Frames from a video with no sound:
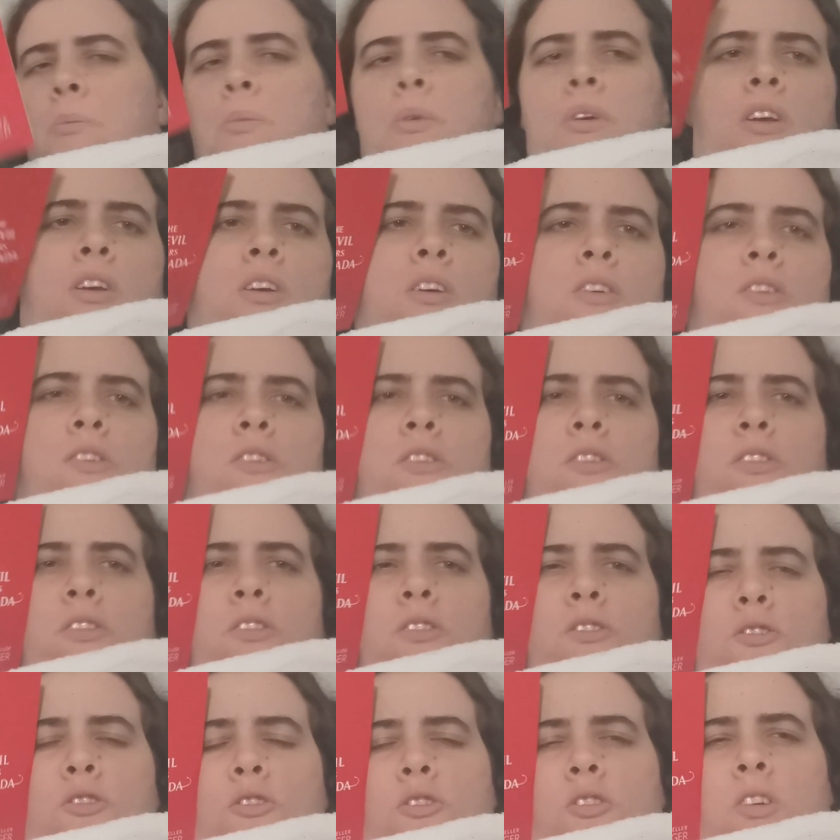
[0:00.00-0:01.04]

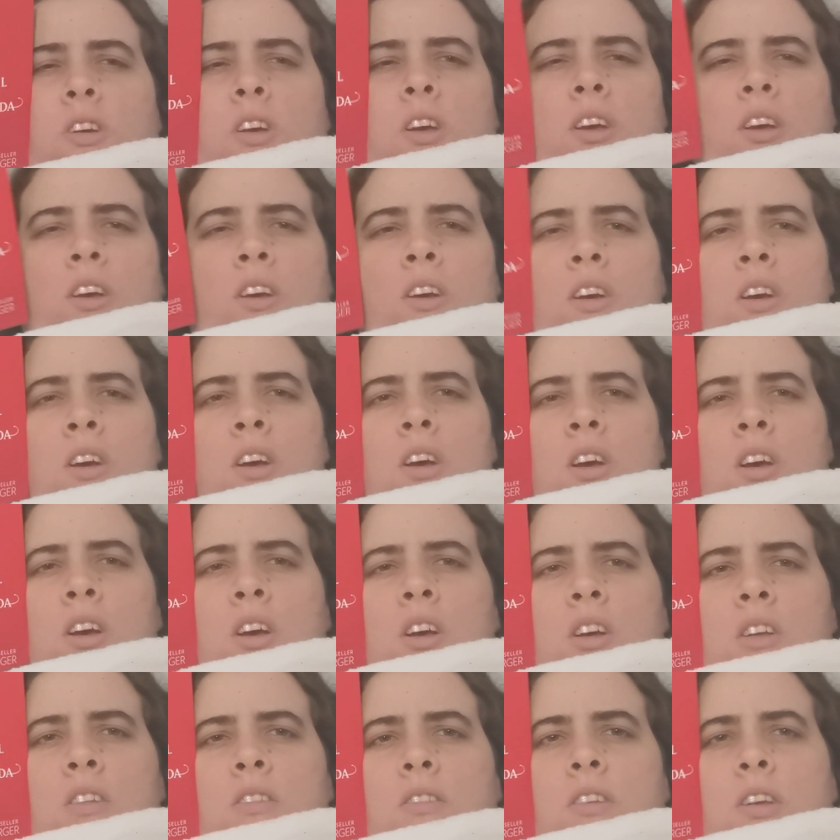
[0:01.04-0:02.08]
because she
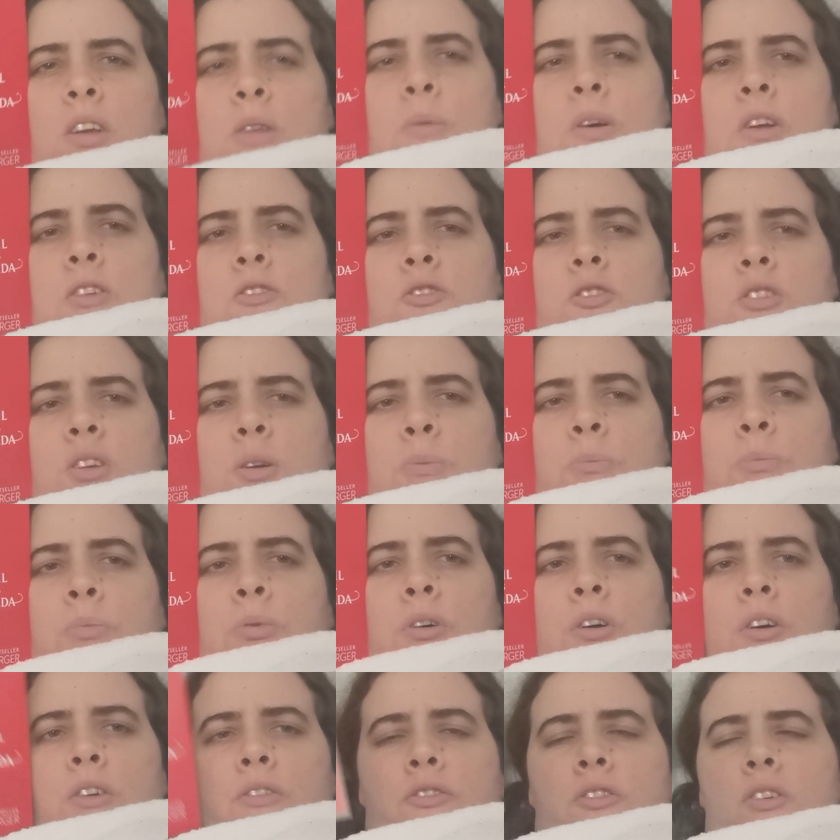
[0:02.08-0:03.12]
did mention a
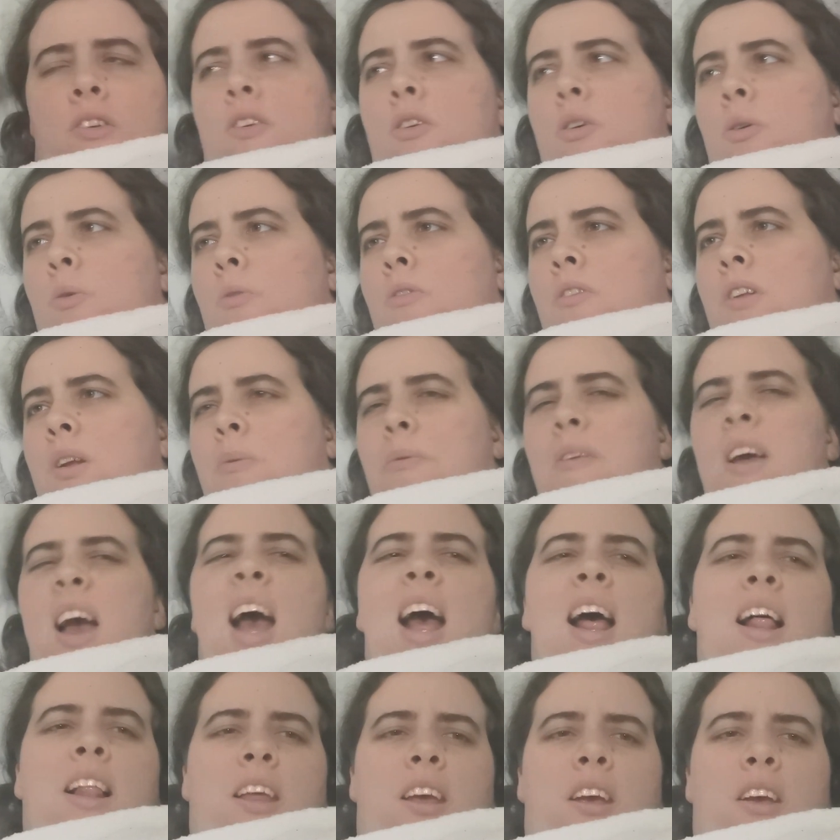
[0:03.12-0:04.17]
boyfriend who was named
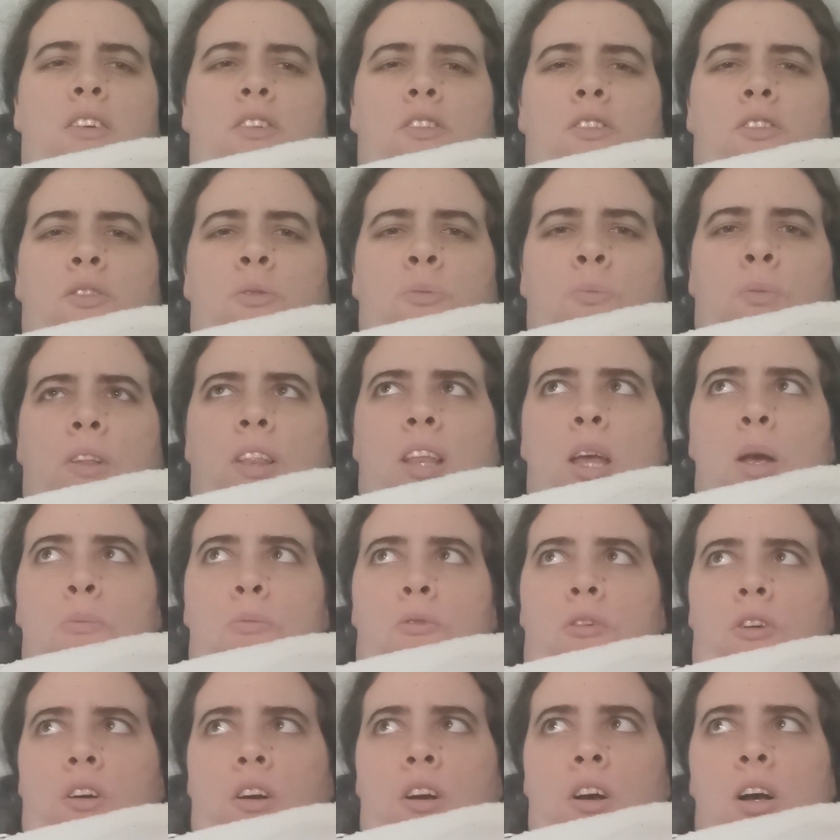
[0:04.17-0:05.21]
Alex, but they
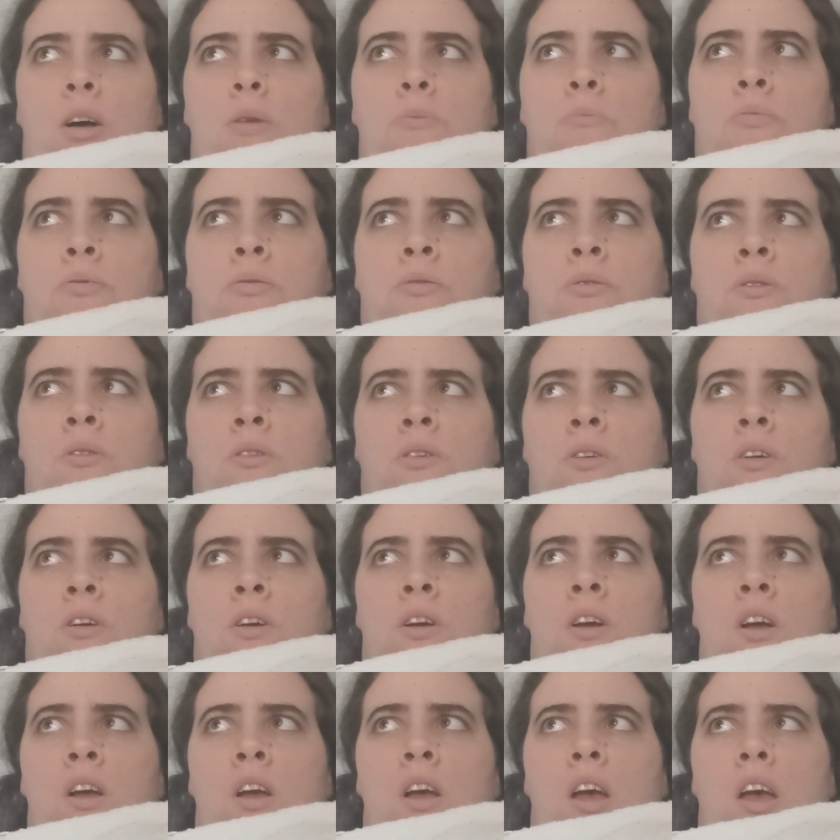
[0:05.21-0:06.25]
broke up,
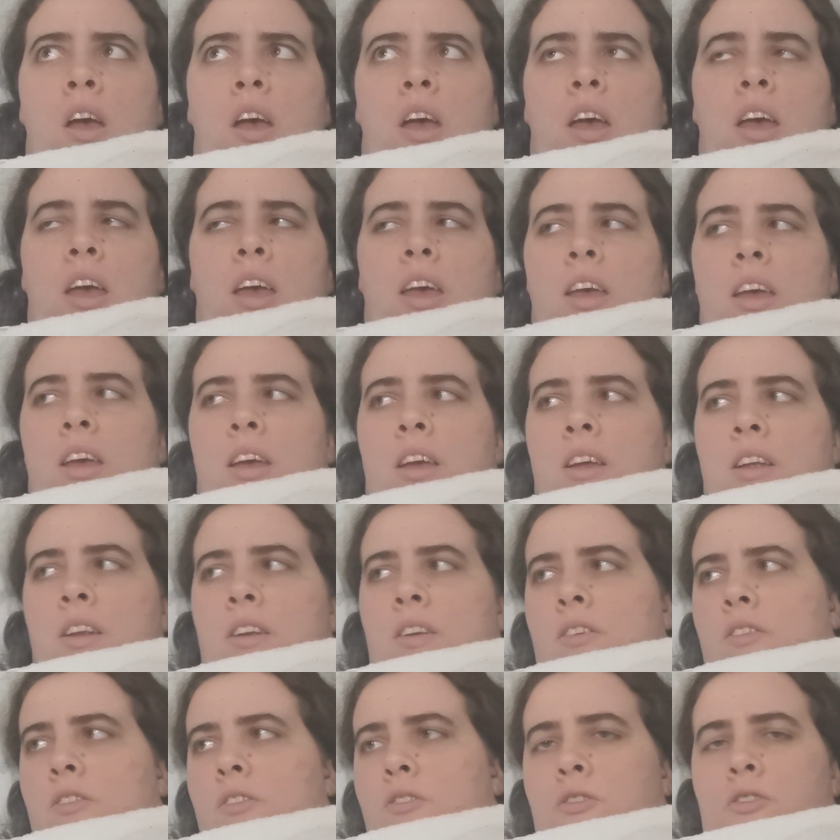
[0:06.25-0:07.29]

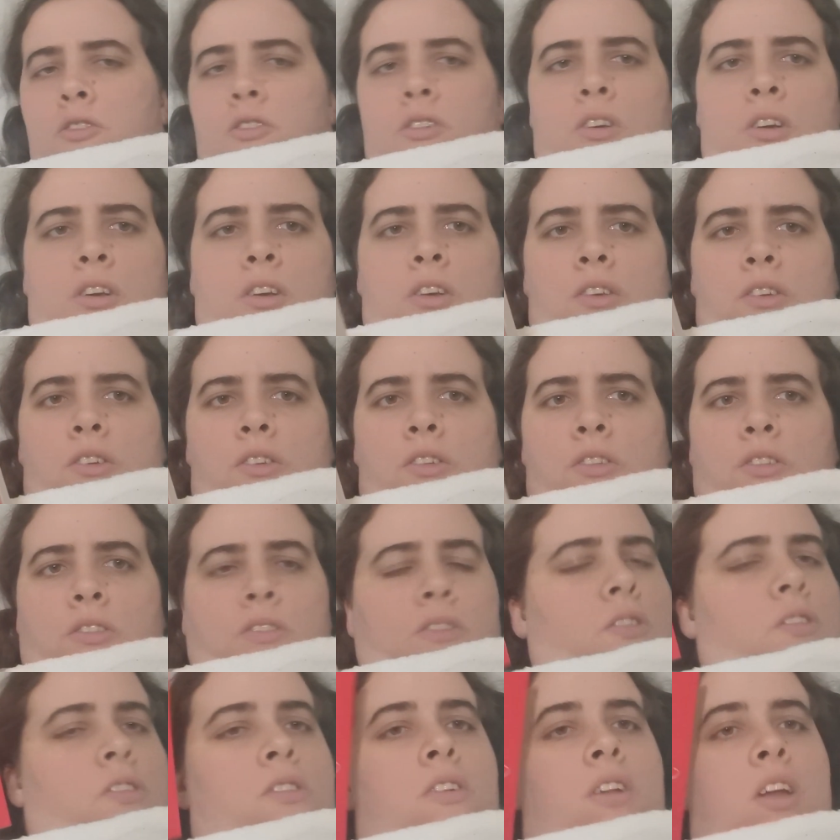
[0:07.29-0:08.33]
and she's
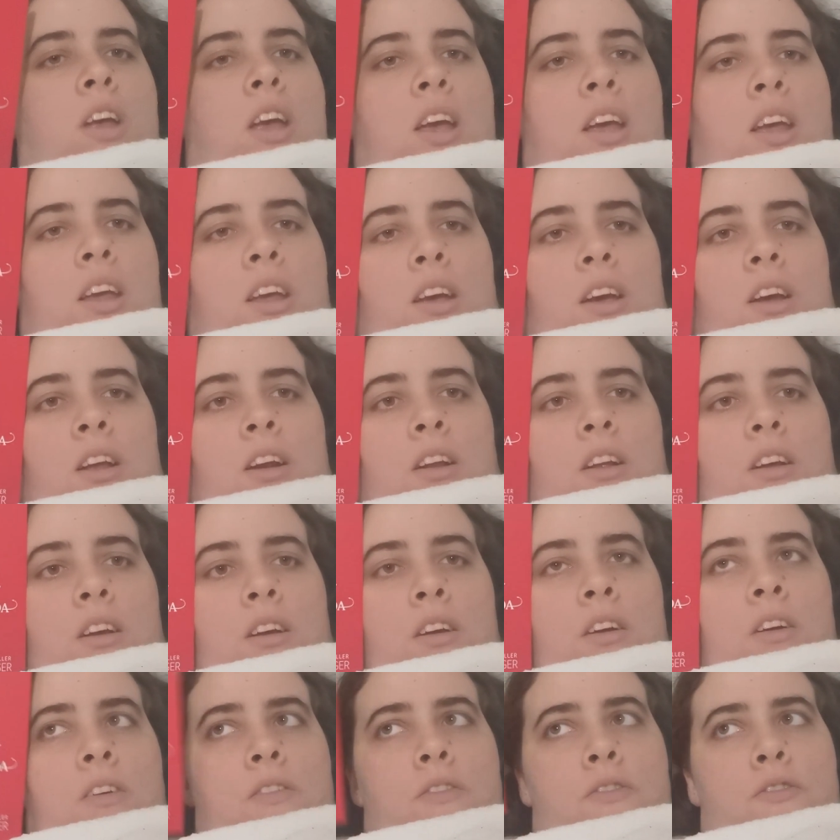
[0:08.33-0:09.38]
staying at
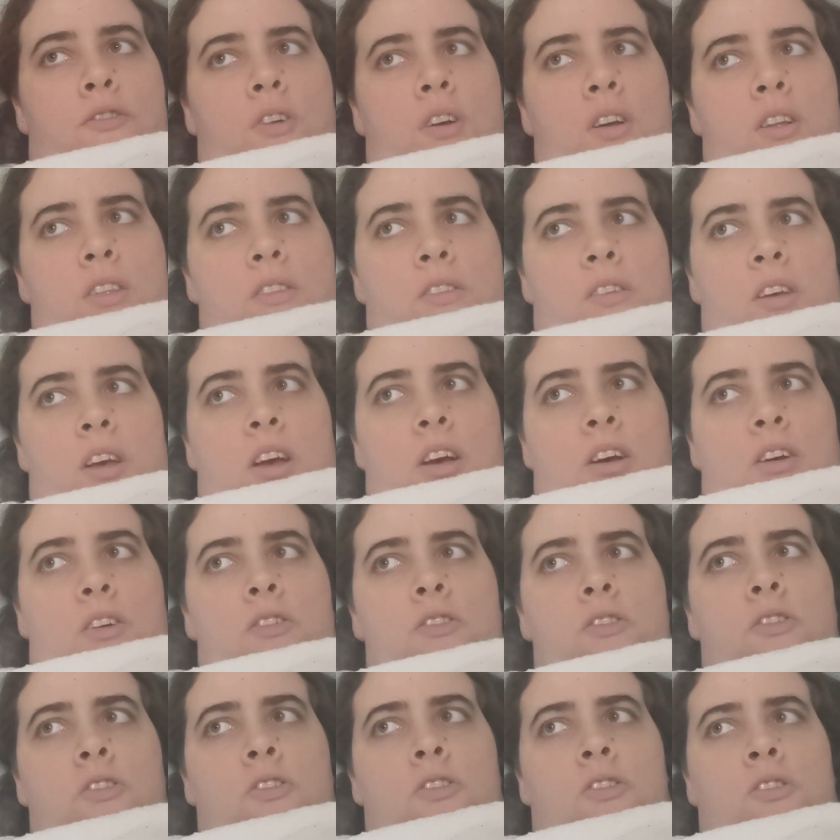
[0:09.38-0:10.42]
a friend's
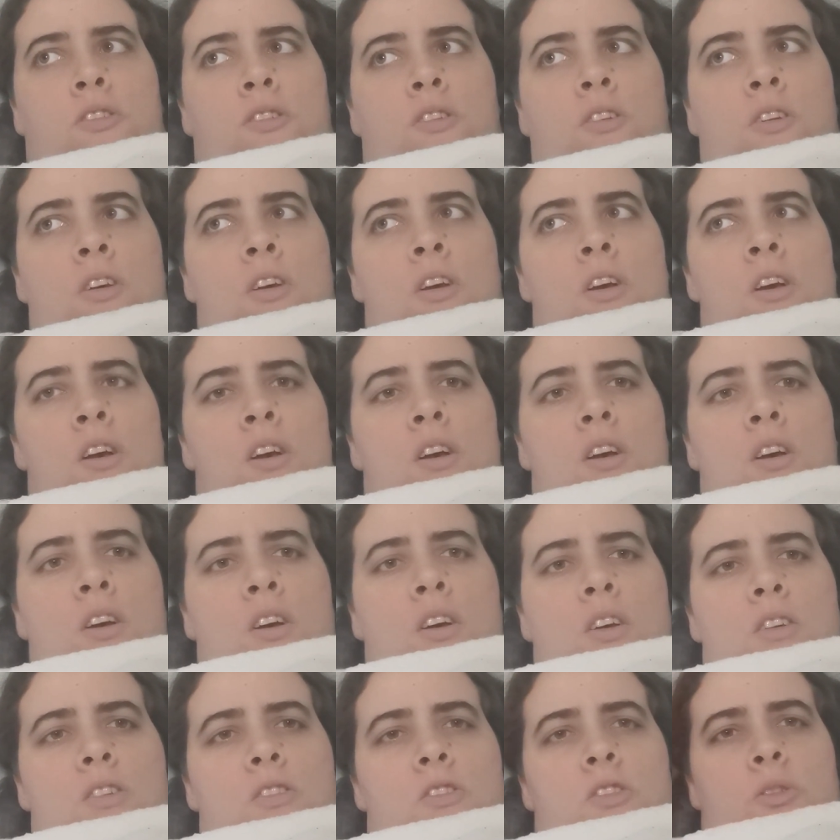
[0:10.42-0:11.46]
house,
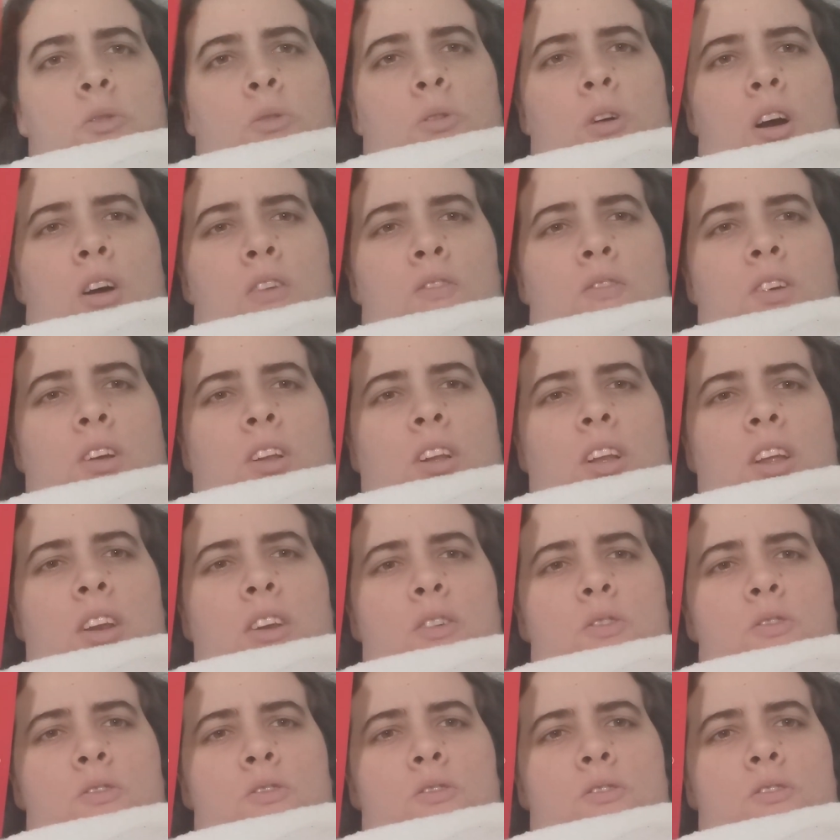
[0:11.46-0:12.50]
so I really
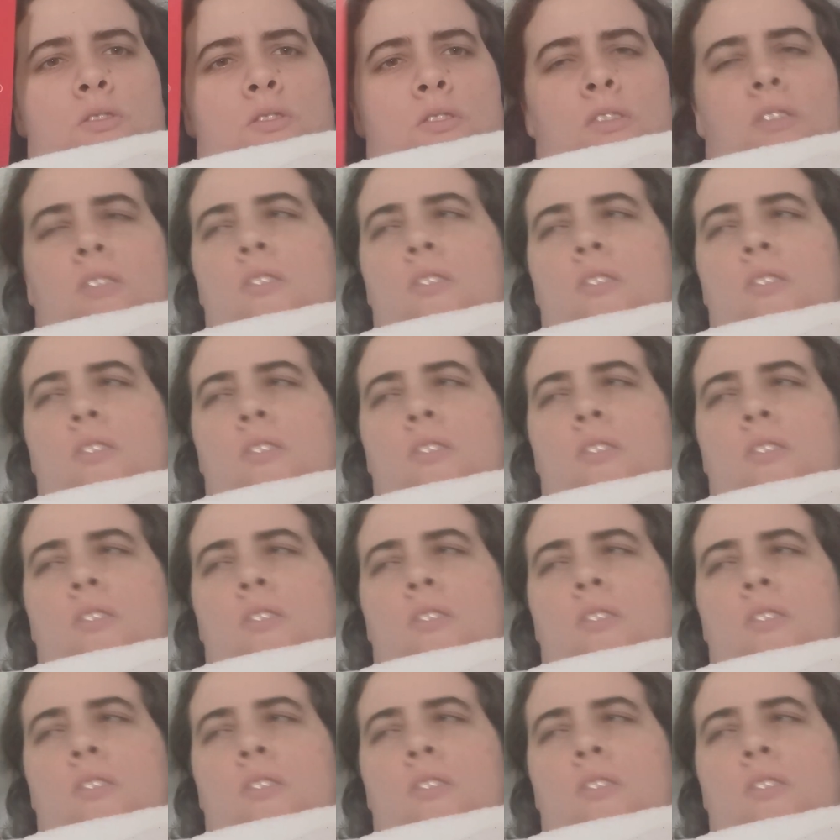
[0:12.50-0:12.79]
don't